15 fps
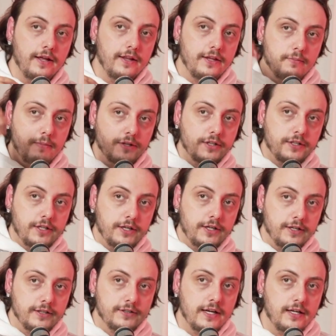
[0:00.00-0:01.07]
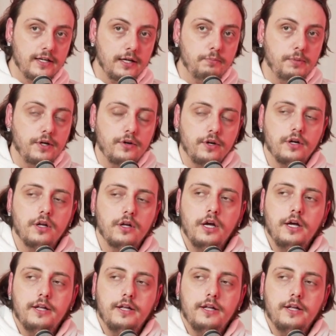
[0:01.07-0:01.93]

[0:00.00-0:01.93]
the amount they did in a 10-day period.